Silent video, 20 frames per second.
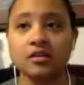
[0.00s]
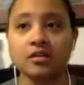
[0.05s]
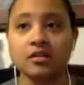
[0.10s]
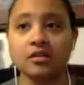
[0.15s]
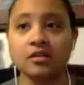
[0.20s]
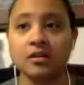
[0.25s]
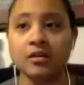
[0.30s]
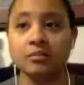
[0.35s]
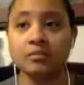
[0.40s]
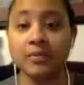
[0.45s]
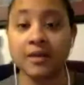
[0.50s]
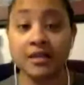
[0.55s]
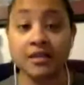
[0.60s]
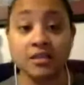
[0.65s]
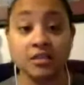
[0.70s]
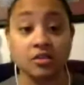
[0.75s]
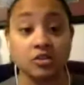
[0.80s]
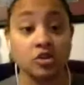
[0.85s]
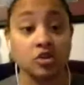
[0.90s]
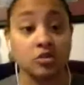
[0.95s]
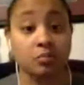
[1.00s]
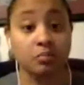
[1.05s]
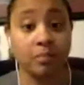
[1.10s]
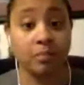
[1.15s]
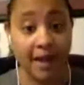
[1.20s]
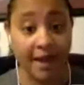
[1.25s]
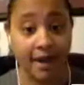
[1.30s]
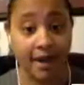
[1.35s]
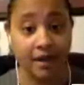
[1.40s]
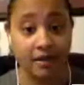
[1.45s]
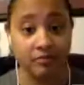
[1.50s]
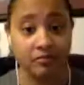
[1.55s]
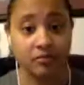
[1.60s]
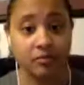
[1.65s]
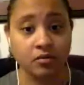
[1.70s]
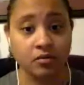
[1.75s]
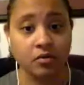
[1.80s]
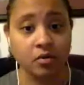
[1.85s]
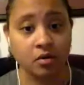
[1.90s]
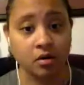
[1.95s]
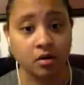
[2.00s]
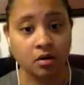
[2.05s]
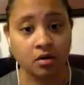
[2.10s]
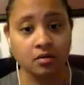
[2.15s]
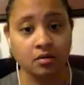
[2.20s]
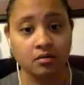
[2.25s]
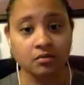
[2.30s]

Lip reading: it makes it look bad for